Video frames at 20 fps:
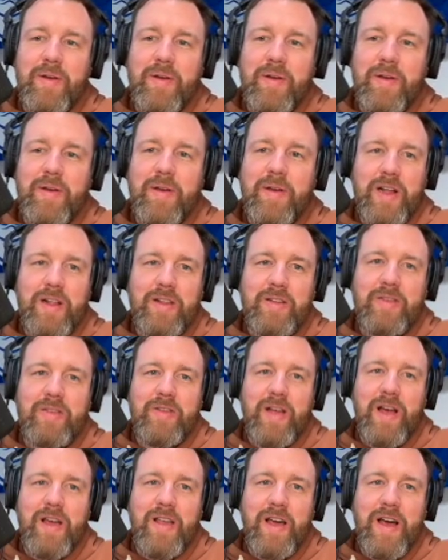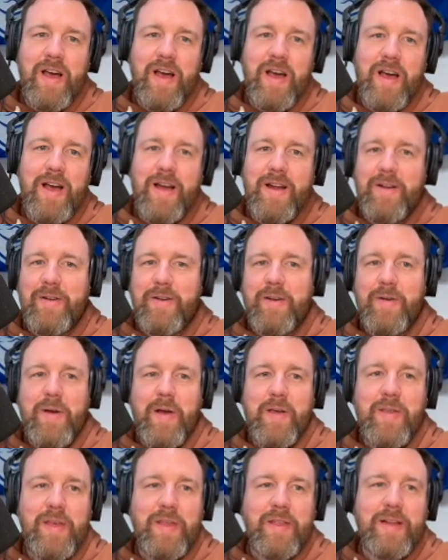so that's I don't know.
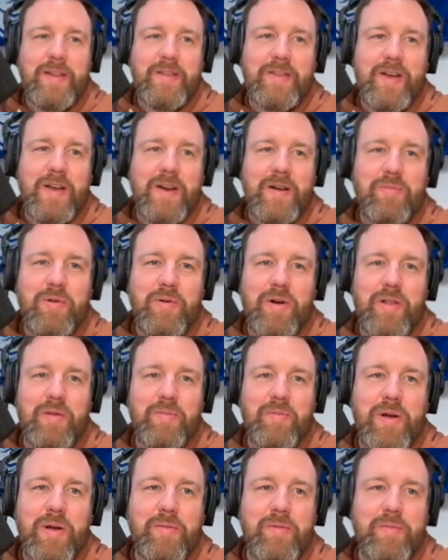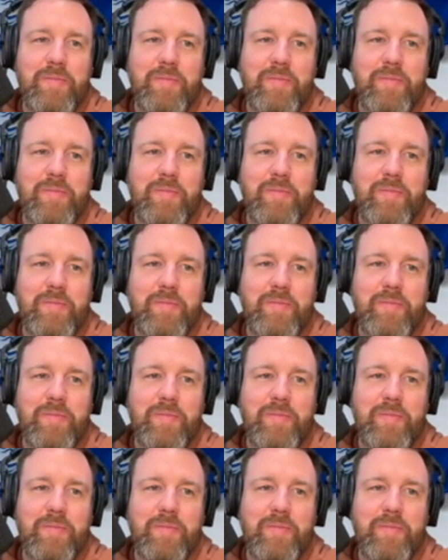I think that's kind of part of the problem.